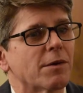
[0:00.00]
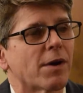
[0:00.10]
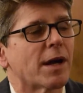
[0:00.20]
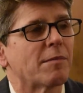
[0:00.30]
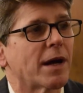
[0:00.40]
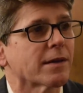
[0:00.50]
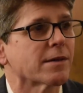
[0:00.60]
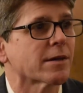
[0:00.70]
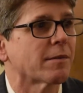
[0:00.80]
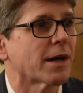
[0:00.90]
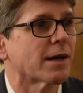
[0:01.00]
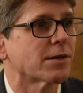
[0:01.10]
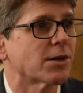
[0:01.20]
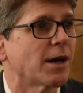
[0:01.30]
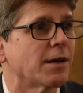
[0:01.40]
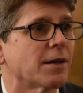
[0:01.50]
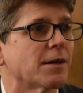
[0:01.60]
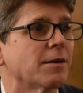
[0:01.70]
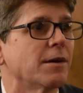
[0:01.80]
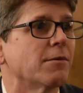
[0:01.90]
read about this coming out of
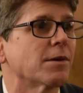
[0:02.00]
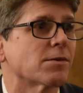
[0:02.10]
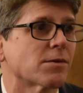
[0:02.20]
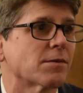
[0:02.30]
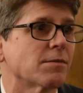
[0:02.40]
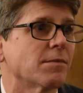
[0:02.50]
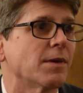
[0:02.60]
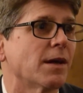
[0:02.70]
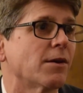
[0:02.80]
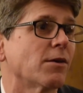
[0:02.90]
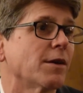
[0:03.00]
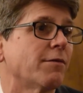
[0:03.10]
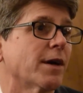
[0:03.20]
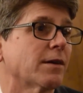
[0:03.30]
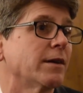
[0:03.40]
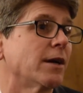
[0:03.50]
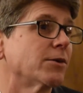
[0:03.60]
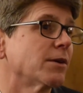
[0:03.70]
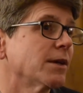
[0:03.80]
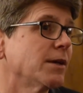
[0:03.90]
China, it was that it only affected
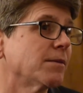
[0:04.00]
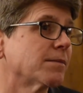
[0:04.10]
elderly.